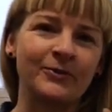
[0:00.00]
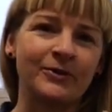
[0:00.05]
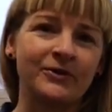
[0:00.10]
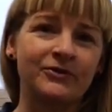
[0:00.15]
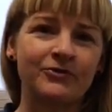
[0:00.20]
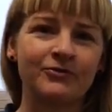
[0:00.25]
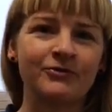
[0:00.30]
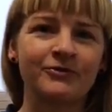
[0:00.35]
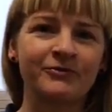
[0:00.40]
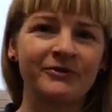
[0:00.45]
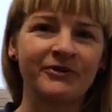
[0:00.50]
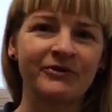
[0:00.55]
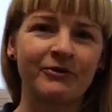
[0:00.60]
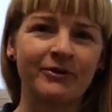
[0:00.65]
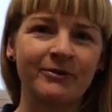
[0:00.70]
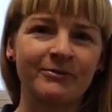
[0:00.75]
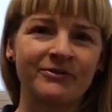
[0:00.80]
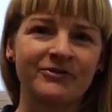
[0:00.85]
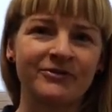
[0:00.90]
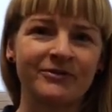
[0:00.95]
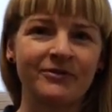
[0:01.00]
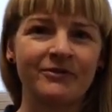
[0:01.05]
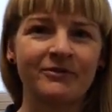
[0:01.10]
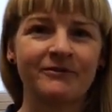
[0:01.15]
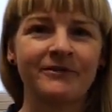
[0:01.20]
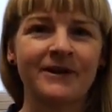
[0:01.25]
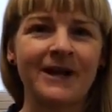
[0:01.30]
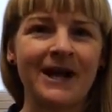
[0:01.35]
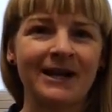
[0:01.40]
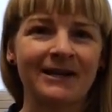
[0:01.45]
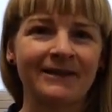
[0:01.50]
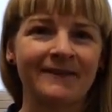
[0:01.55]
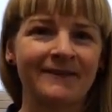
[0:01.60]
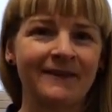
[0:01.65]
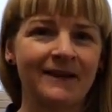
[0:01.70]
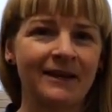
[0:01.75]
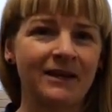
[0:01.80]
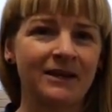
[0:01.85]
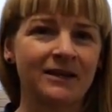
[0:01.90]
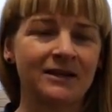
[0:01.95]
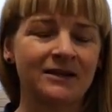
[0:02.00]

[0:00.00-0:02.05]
a true description of reality.